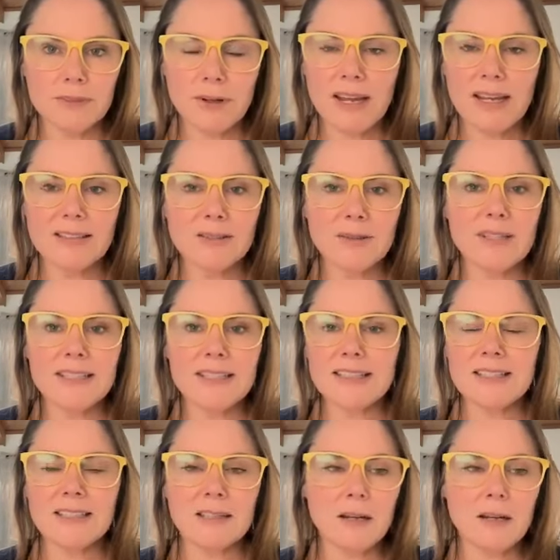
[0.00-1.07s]
Okay. So this
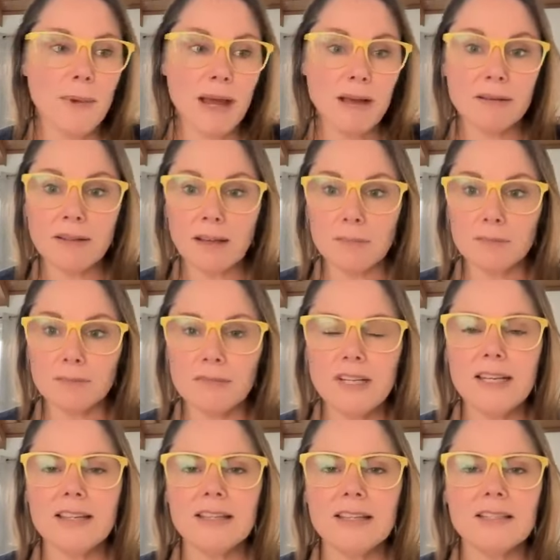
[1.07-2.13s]
isn't about them.
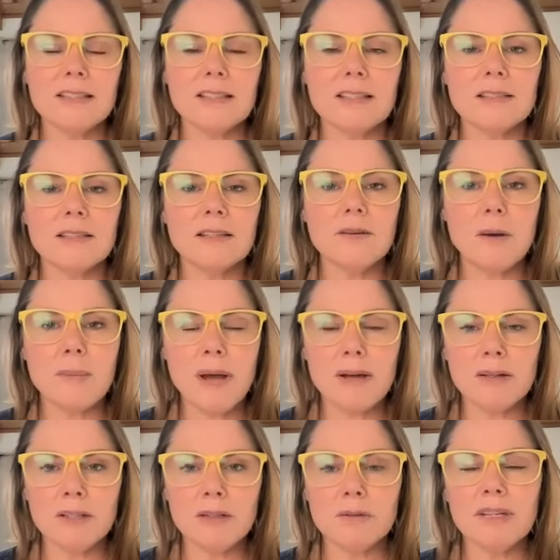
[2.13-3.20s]
This is
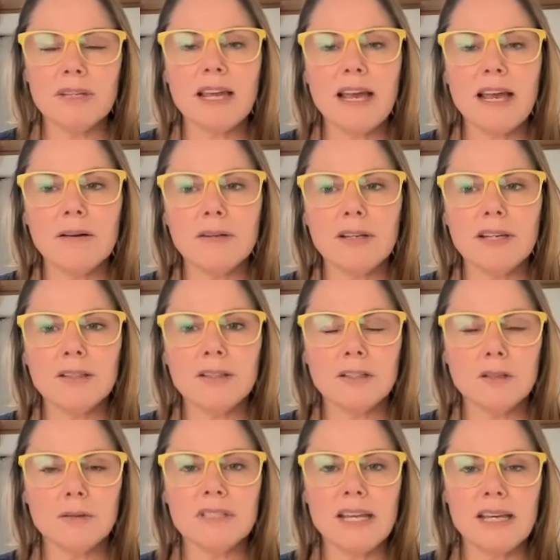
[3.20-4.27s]
about you. Like, how can
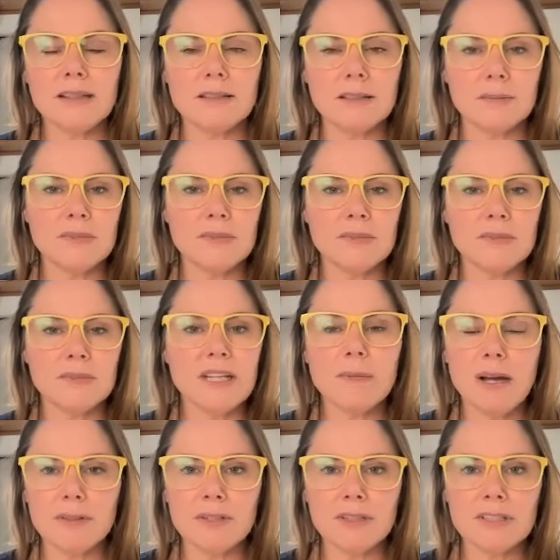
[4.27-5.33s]
you take some
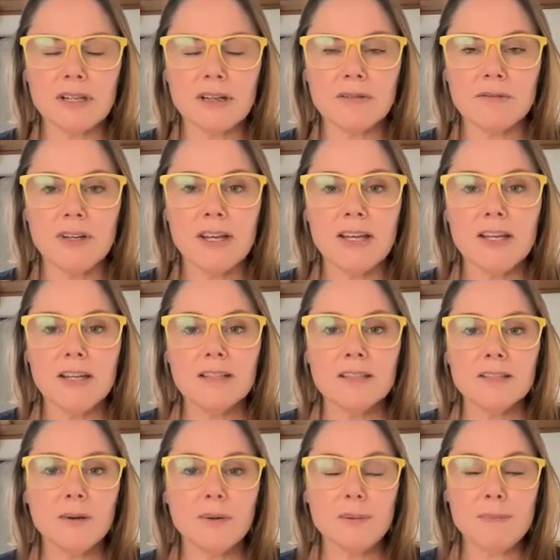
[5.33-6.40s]
time out for yourself?
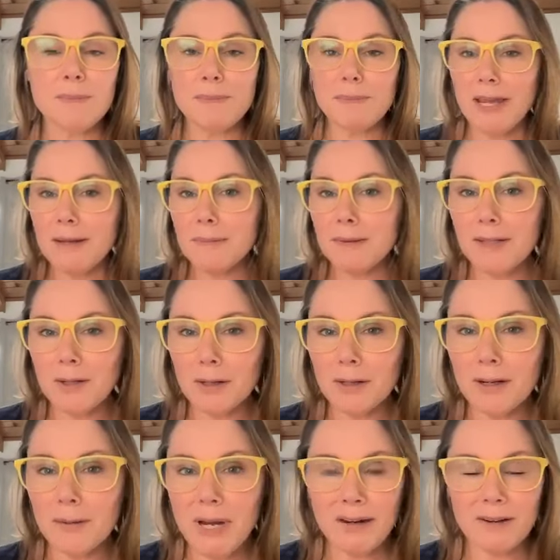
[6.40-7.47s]
So maybe
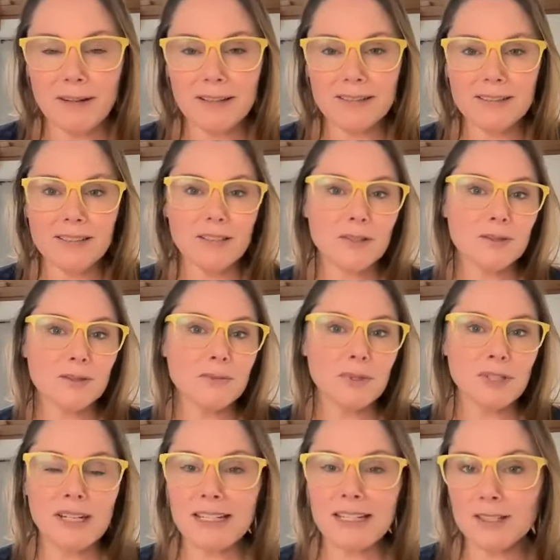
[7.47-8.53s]
you're a parent who's
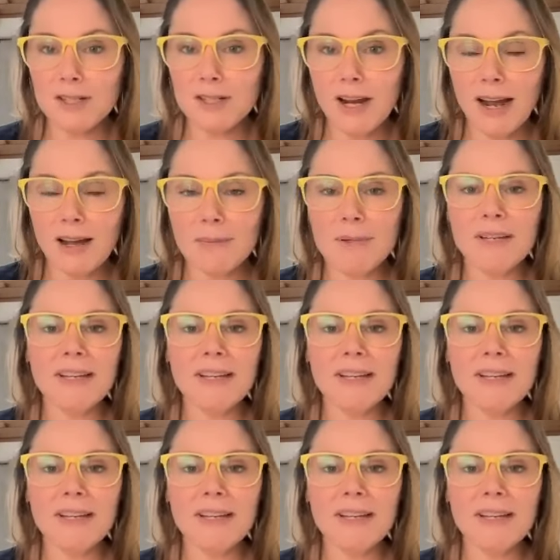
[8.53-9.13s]
working a job